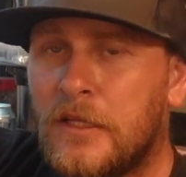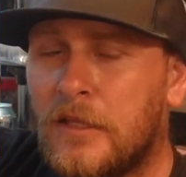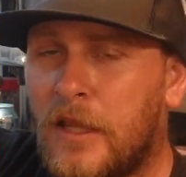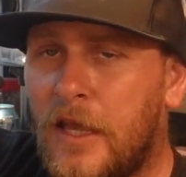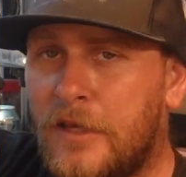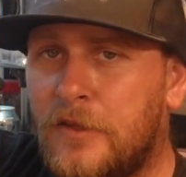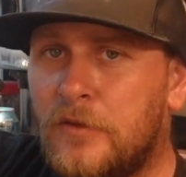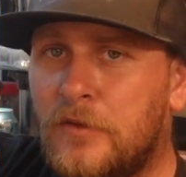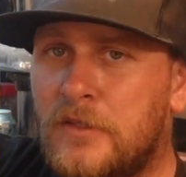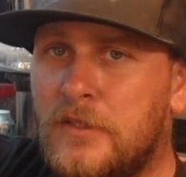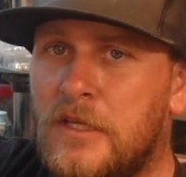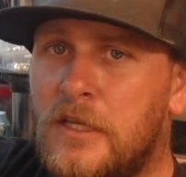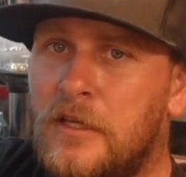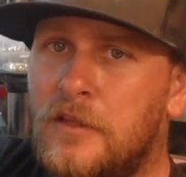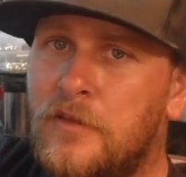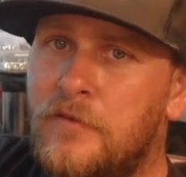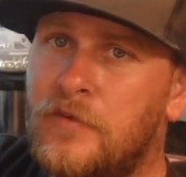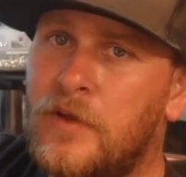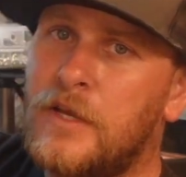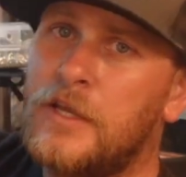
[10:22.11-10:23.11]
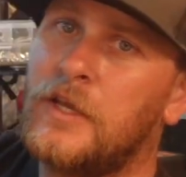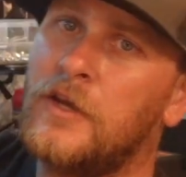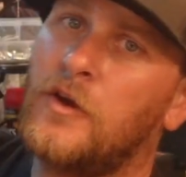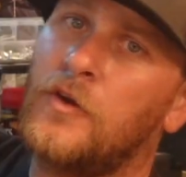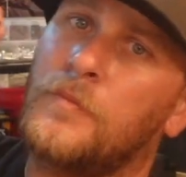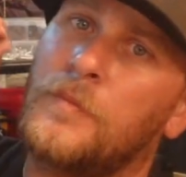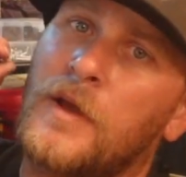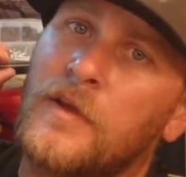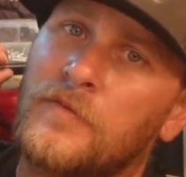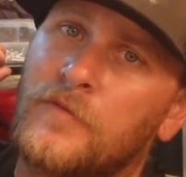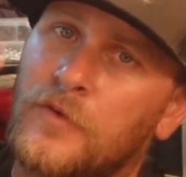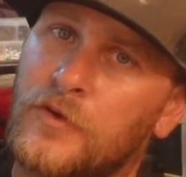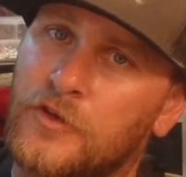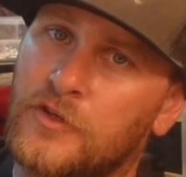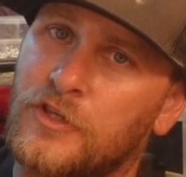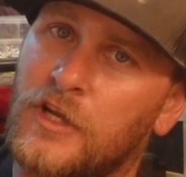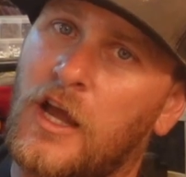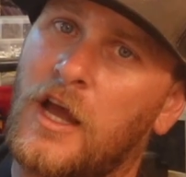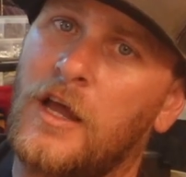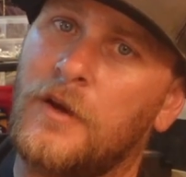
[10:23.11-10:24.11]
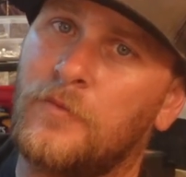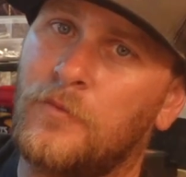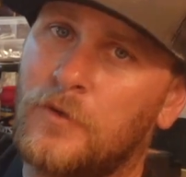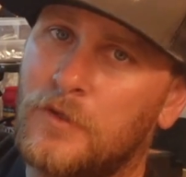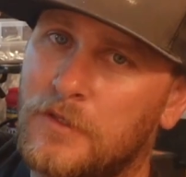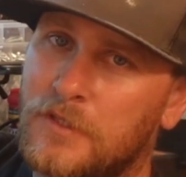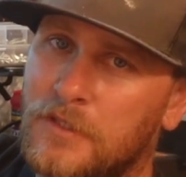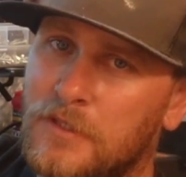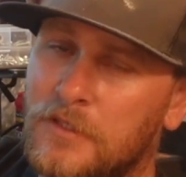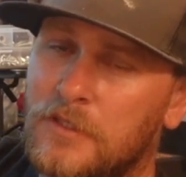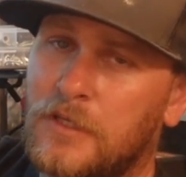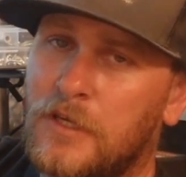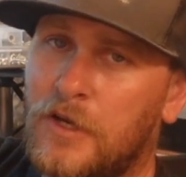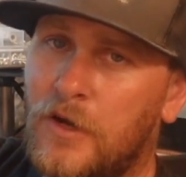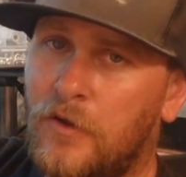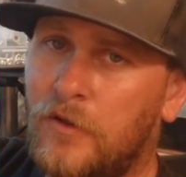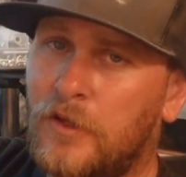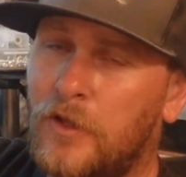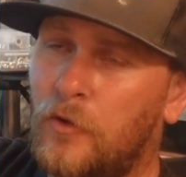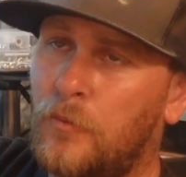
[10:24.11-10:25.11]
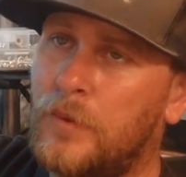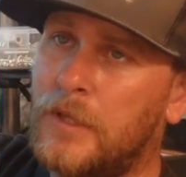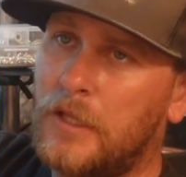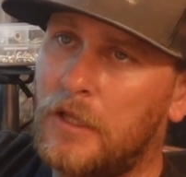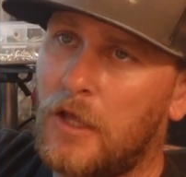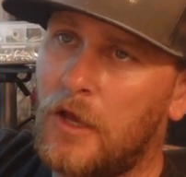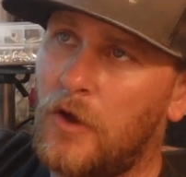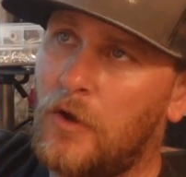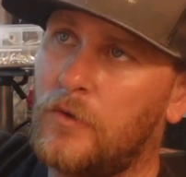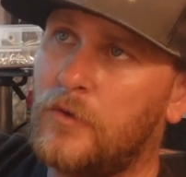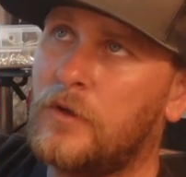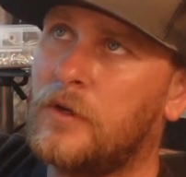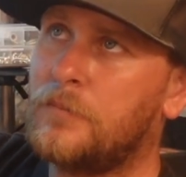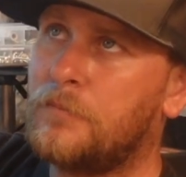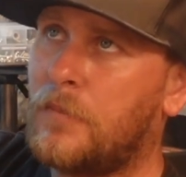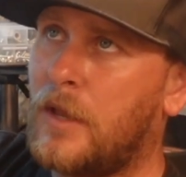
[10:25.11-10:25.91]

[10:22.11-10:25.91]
Like you'll see in the video, my first shot was, you know, a little bit low.